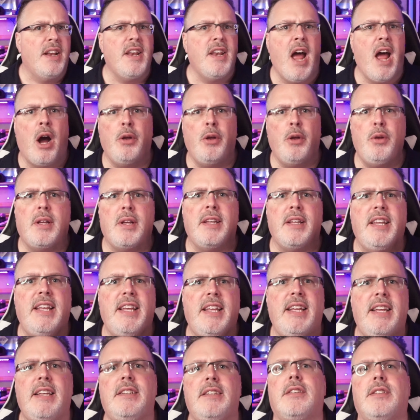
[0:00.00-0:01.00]
Now you can
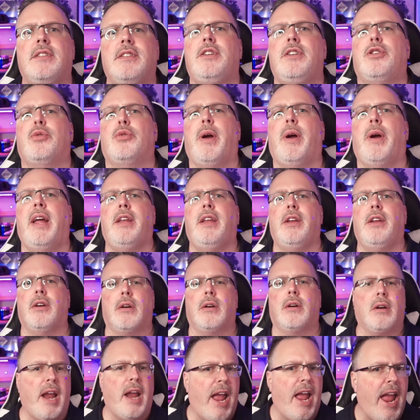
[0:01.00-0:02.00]
easily create
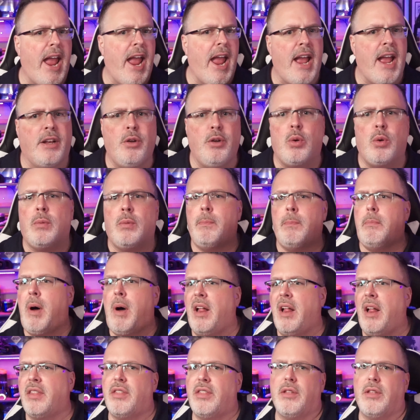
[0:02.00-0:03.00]
your annual,
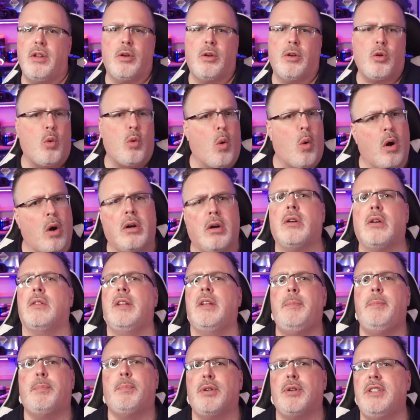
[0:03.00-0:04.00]
monthly, quarterly
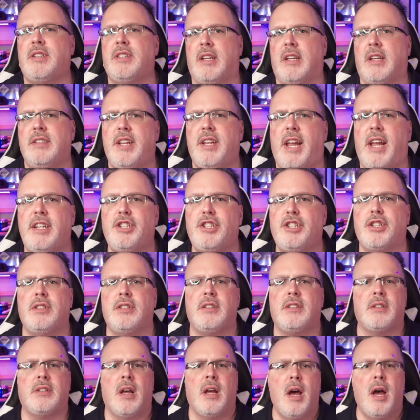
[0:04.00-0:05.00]

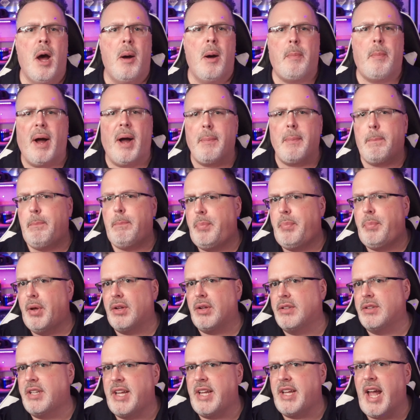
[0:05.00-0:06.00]
presentations by
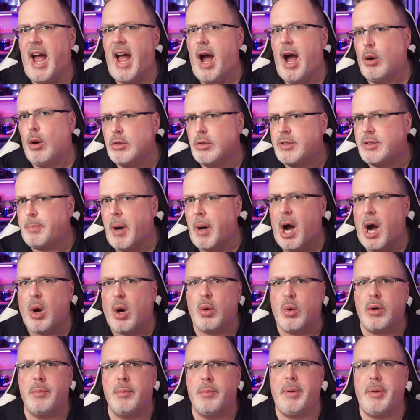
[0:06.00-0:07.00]
building out
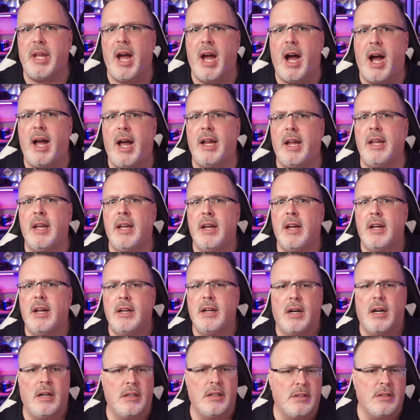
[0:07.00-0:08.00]
Power BI
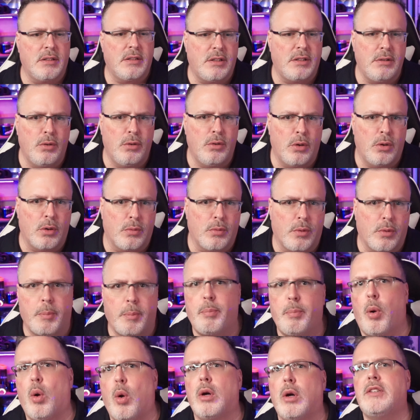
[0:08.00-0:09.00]
uh,
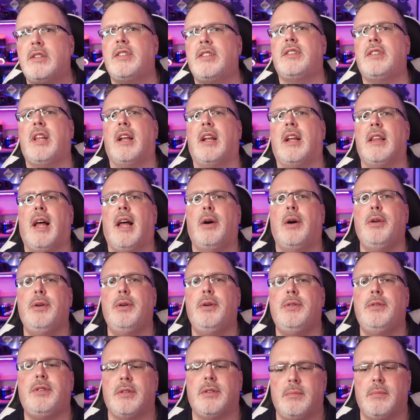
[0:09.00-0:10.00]
reports that allow you
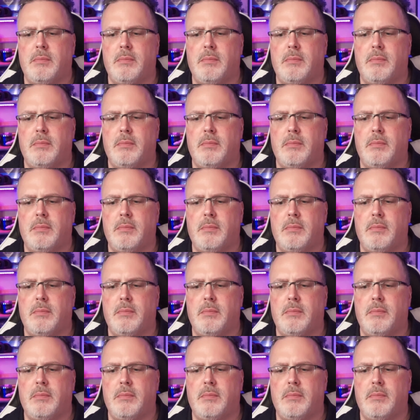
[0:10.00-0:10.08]
to